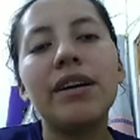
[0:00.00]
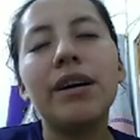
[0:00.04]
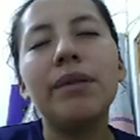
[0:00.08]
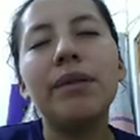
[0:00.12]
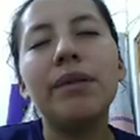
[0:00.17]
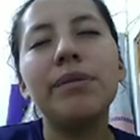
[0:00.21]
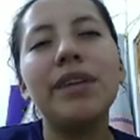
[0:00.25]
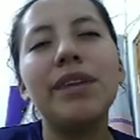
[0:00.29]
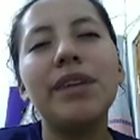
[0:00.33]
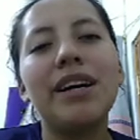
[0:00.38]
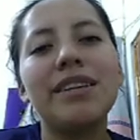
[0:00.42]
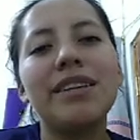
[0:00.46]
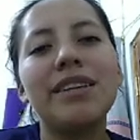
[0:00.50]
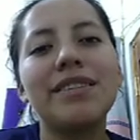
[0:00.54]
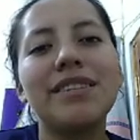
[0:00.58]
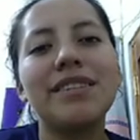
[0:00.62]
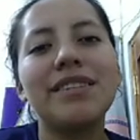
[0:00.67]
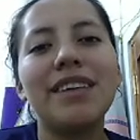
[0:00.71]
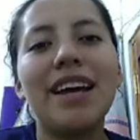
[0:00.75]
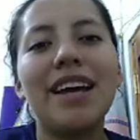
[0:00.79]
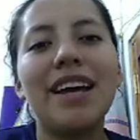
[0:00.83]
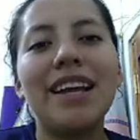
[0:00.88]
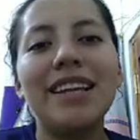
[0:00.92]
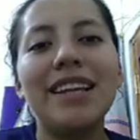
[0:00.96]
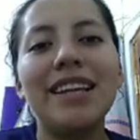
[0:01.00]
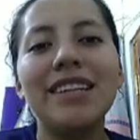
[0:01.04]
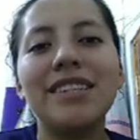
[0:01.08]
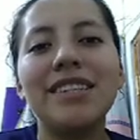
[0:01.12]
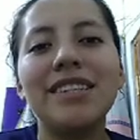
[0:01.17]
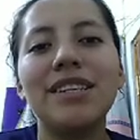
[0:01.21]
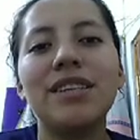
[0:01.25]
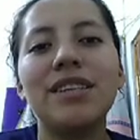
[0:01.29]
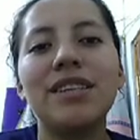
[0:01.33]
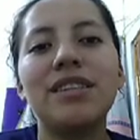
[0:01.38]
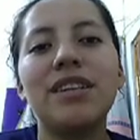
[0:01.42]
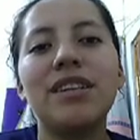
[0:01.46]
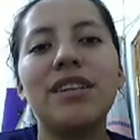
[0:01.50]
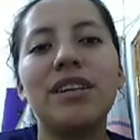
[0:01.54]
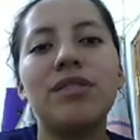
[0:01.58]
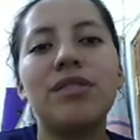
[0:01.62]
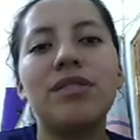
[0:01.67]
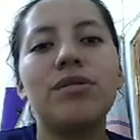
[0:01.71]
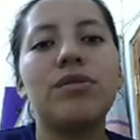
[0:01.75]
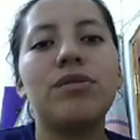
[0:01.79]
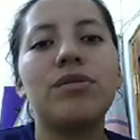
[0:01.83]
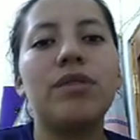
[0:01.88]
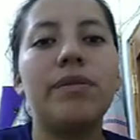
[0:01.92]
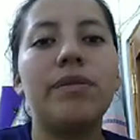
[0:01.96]
does Alice try to
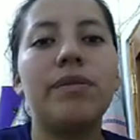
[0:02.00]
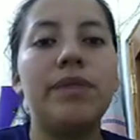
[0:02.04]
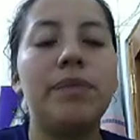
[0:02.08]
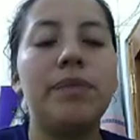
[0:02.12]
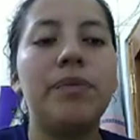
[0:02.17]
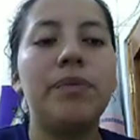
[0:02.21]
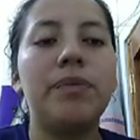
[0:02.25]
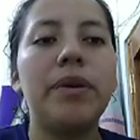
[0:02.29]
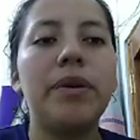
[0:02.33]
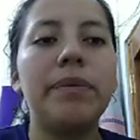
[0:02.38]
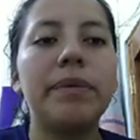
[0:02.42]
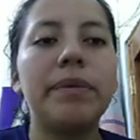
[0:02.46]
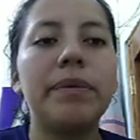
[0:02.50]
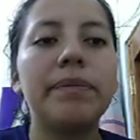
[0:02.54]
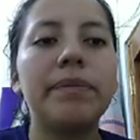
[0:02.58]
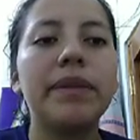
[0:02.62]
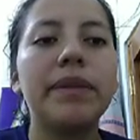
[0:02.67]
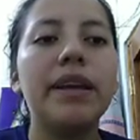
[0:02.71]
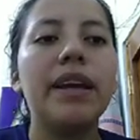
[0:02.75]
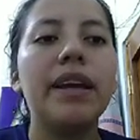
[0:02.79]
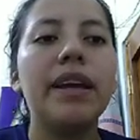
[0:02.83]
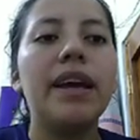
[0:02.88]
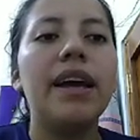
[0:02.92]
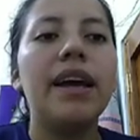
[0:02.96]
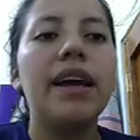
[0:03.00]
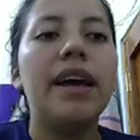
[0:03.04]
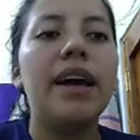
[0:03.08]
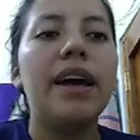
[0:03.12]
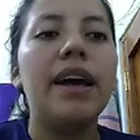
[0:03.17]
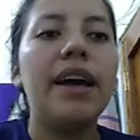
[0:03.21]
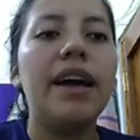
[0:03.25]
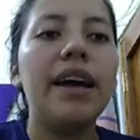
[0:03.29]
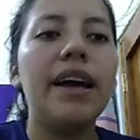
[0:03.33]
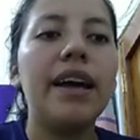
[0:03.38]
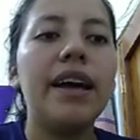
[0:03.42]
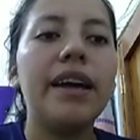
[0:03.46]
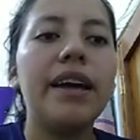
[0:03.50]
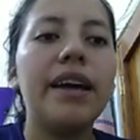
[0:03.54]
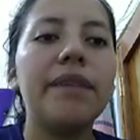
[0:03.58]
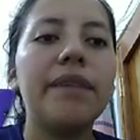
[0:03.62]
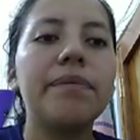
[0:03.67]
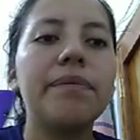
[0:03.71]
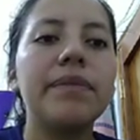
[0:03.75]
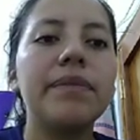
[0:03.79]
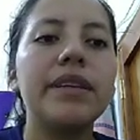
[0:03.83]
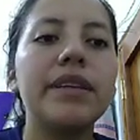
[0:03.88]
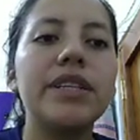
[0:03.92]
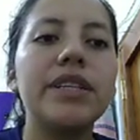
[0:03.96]
solve the problem?
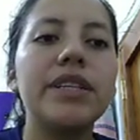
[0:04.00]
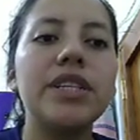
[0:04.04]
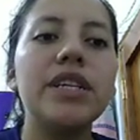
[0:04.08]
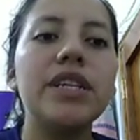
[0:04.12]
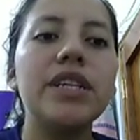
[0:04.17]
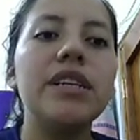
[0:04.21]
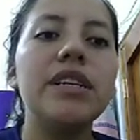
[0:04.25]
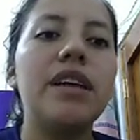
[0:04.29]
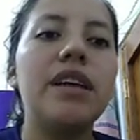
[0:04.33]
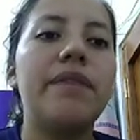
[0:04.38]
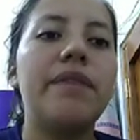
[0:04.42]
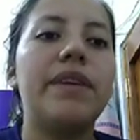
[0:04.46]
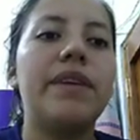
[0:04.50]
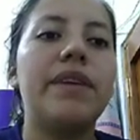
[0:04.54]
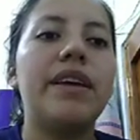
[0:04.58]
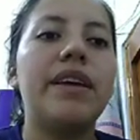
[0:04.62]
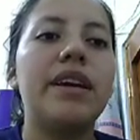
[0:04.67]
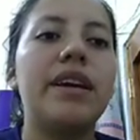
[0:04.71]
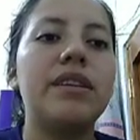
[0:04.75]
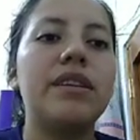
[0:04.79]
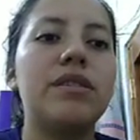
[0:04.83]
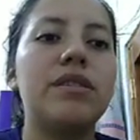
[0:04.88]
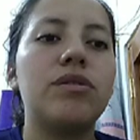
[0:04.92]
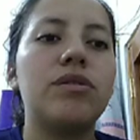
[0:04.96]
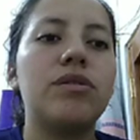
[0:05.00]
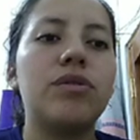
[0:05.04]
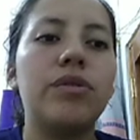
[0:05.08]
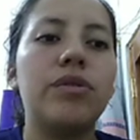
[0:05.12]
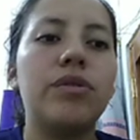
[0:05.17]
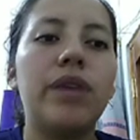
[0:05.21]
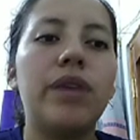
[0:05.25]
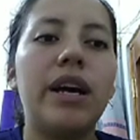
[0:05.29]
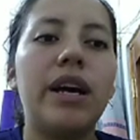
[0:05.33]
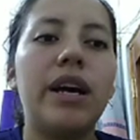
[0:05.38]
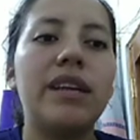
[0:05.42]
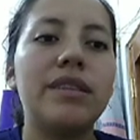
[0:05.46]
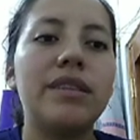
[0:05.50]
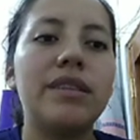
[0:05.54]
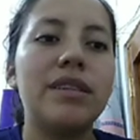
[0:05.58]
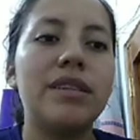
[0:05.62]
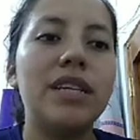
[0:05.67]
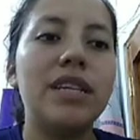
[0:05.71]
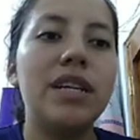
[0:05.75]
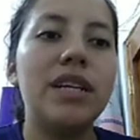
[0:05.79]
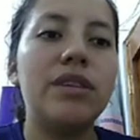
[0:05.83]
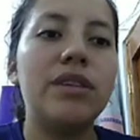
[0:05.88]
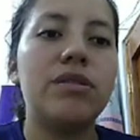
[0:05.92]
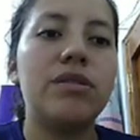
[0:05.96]
She navigates through a
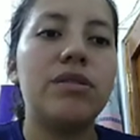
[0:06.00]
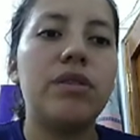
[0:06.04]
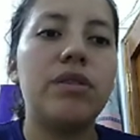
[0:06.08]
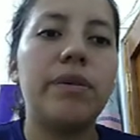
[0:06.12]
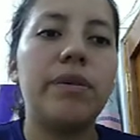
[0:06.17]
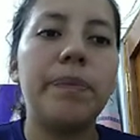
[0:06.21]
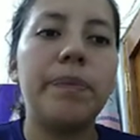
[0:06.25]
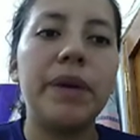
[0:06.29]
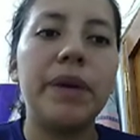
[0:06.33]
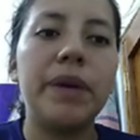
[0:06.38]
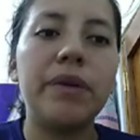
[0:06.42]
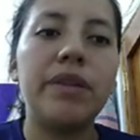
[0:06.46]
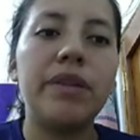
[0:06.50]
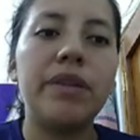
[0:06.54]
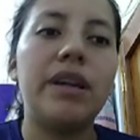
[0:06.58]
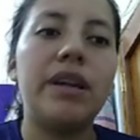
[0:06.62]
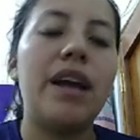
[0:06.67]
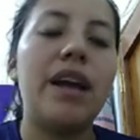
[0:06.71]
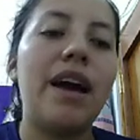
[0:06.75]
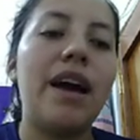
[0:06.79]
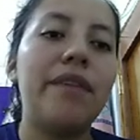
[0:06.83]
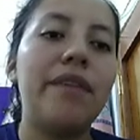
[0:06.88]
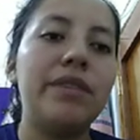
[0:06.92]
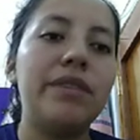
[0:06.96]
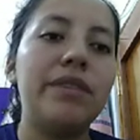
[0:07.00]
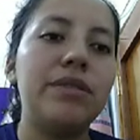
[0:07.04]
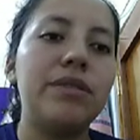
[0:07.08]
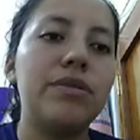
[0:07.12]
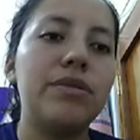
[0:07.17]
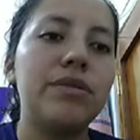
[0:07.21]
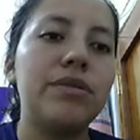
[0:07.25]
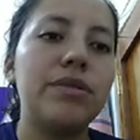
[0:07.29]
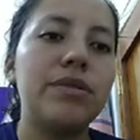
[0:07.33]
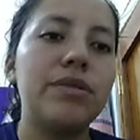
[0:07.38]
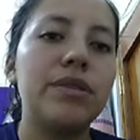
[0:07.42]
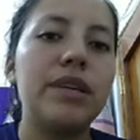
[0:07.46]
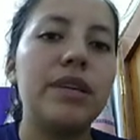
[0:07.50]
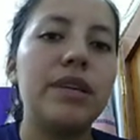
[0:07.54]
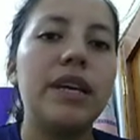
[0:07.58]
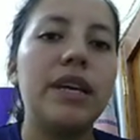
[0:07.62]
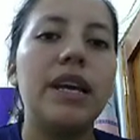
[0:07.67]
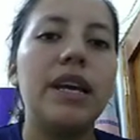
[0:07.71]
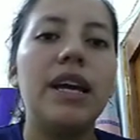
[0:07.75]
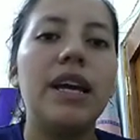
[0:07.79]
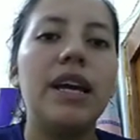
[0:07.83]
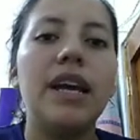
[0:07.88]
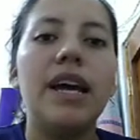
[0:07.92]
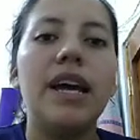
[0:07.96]
series of peculiar adventures.
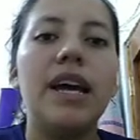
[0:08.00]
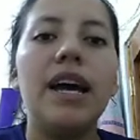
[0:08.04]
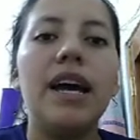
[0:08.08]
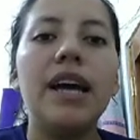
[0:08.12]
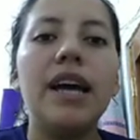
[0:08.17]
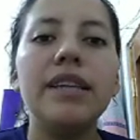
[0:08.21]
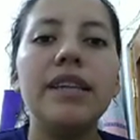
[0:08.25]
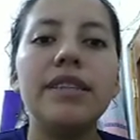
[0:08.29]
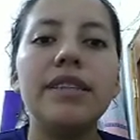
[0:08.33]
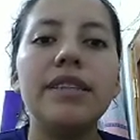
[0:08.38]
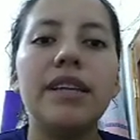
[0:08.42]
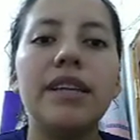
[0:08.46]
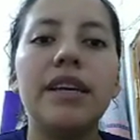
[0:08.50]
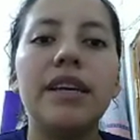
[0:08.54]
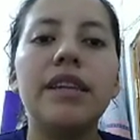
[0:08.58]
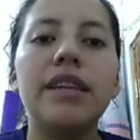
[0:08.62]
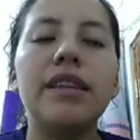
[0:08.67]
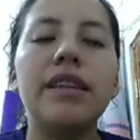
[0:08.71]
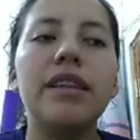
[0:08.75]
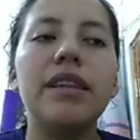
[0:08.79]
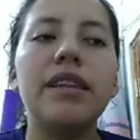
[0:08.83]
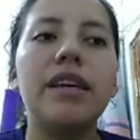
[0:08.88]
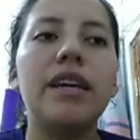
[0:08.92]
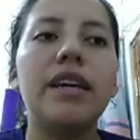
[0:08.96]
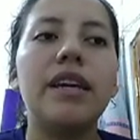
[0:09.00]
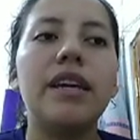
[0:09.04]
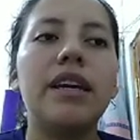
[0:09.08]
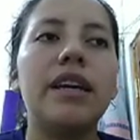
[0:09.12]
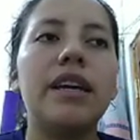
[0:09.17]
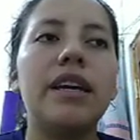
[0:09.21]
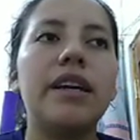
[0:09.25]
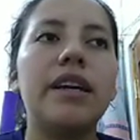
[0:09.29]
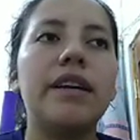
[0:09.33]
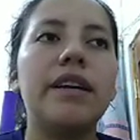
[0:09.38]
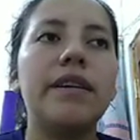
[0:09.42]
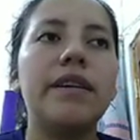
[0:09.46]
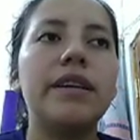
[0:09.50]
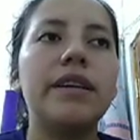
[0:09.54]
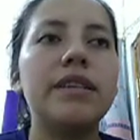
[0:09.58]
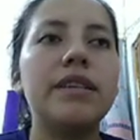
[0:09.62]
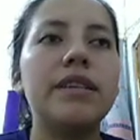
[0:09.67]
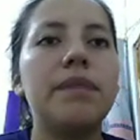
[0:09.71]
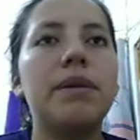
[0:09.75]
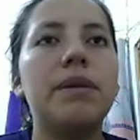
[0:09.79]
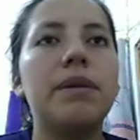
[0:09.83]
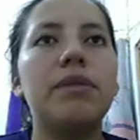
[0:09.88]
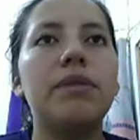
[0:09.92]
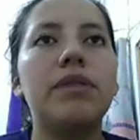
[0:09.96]
And then is
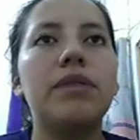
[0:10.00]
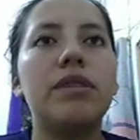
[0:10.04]
about the